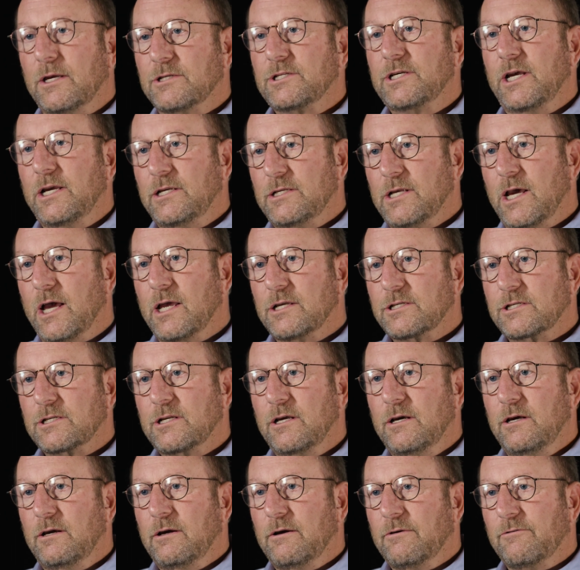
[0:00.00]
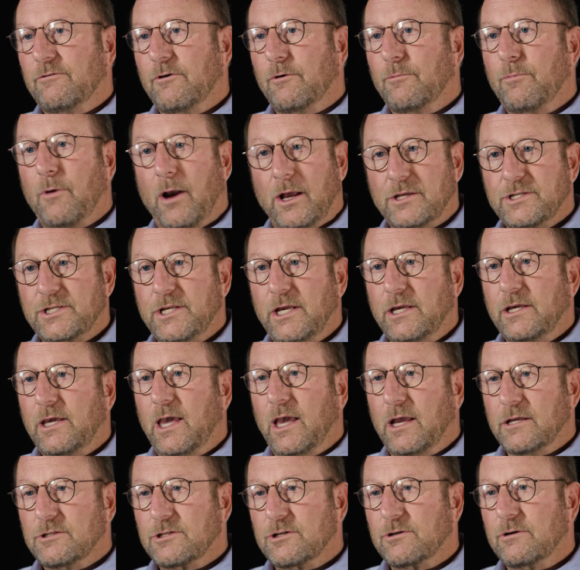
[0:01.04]
PSA test for prostate
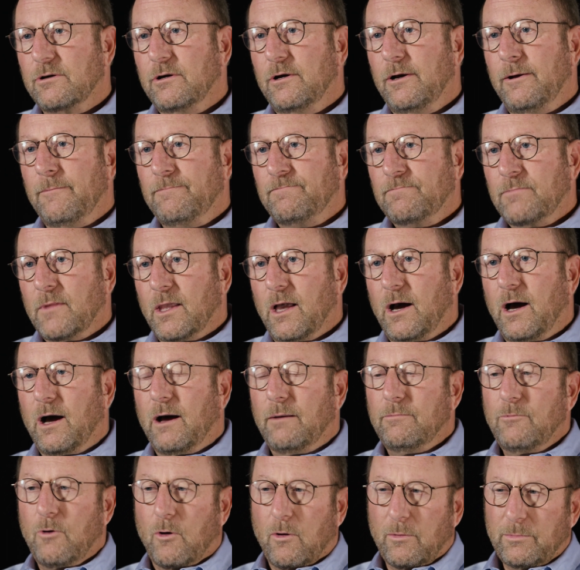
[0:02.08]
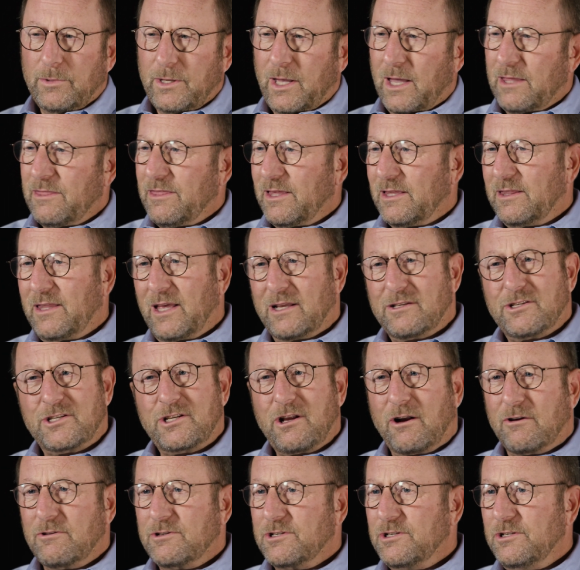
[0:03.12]
cancer. Normally, I think that
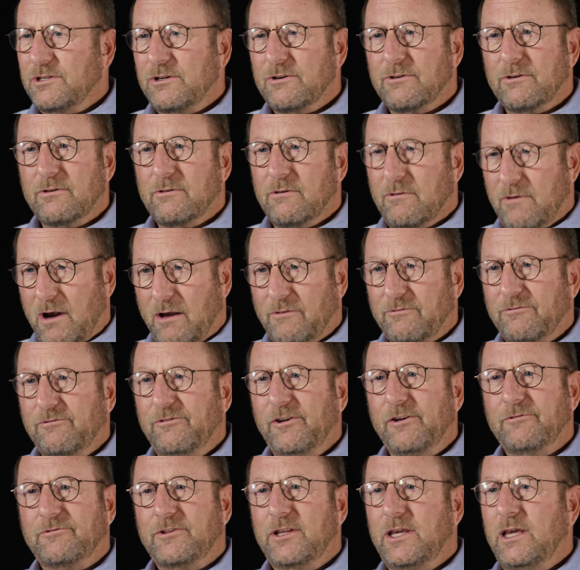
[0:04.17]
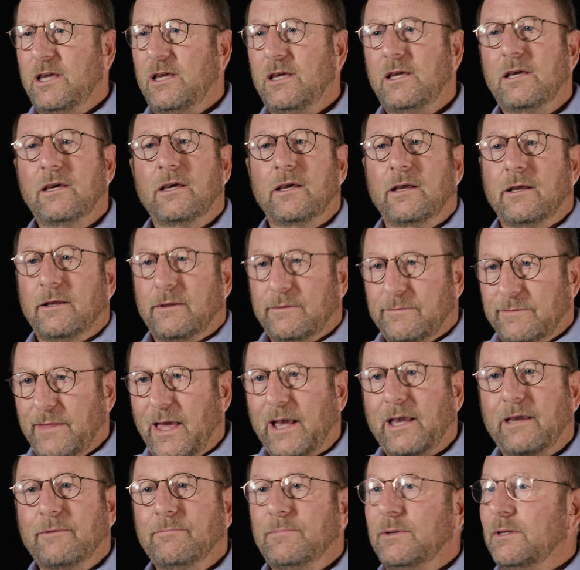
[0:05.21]
starts in around 50.
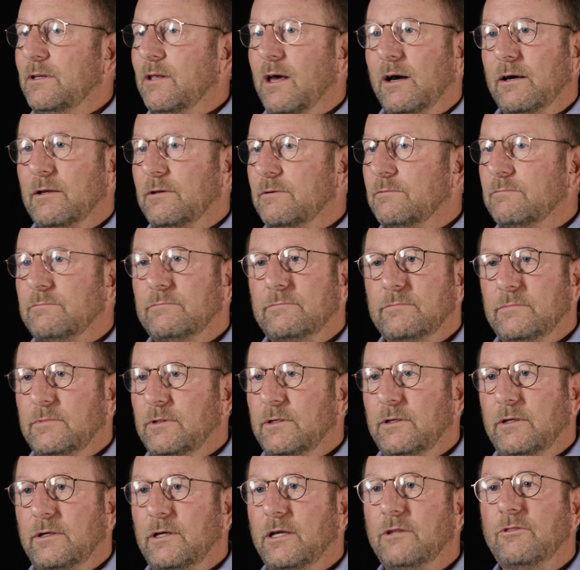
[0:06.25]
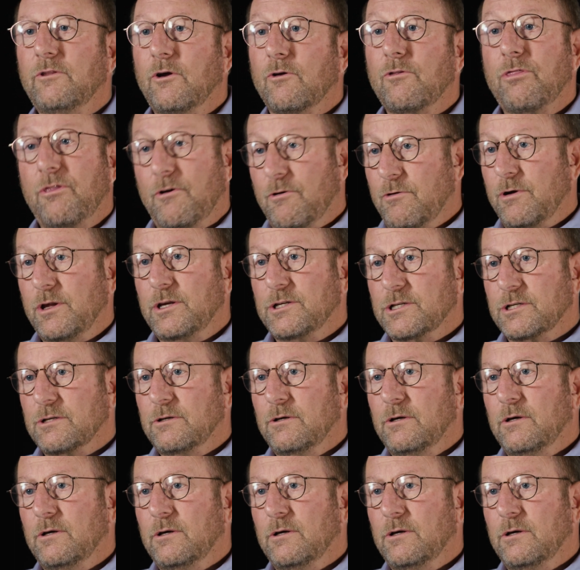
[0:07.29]
That can be done in their 30s.